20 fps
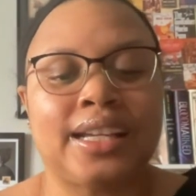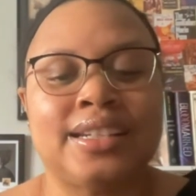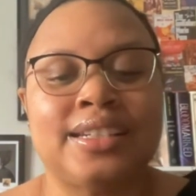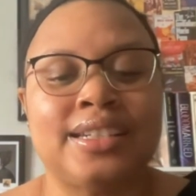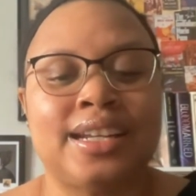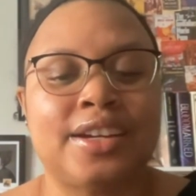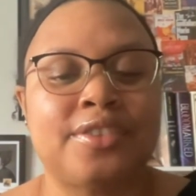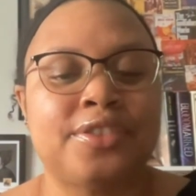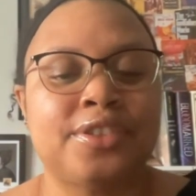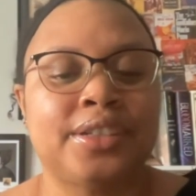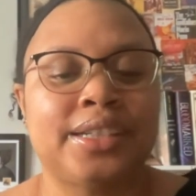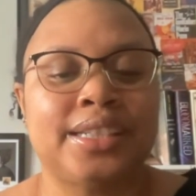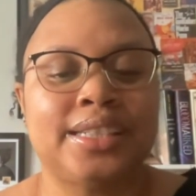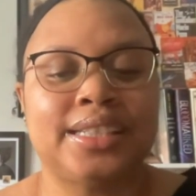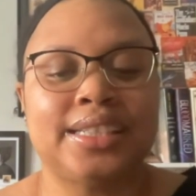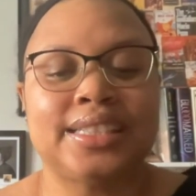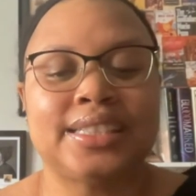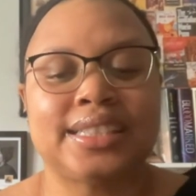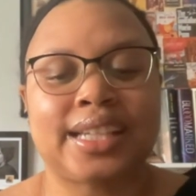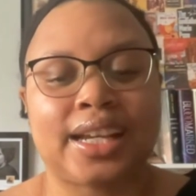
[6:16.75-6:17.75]
a
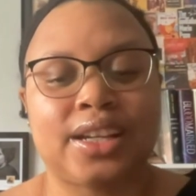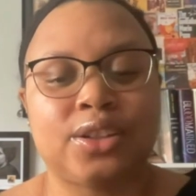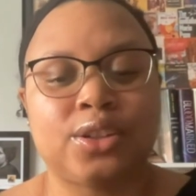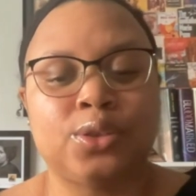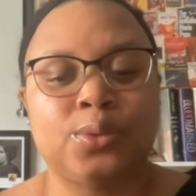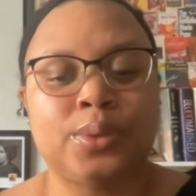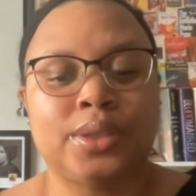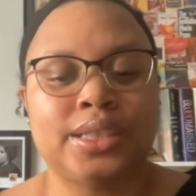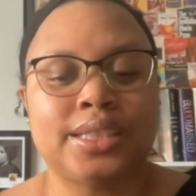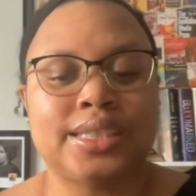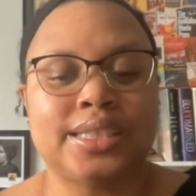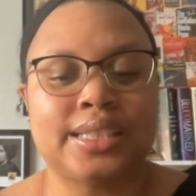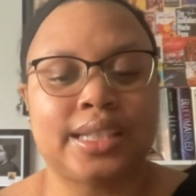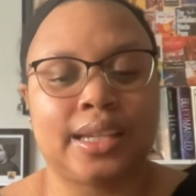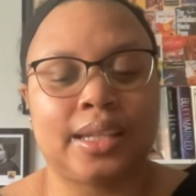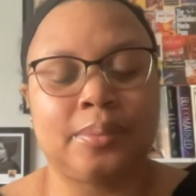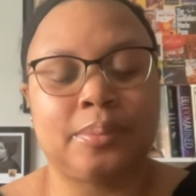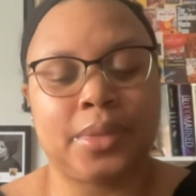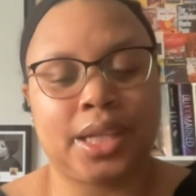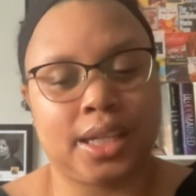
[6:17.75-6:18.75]
never-ending cycle with the
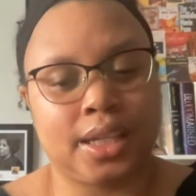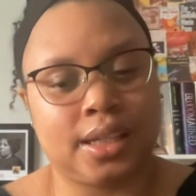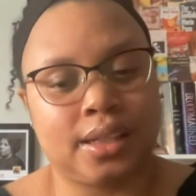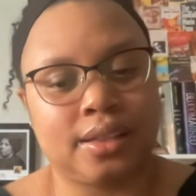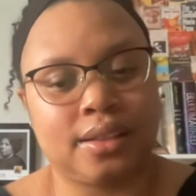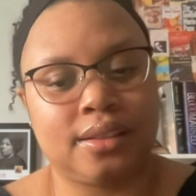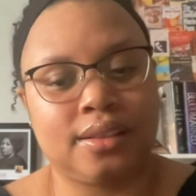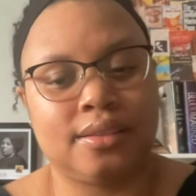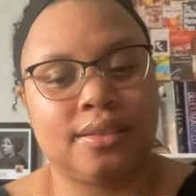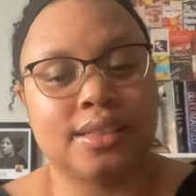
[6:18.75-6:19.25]
same man,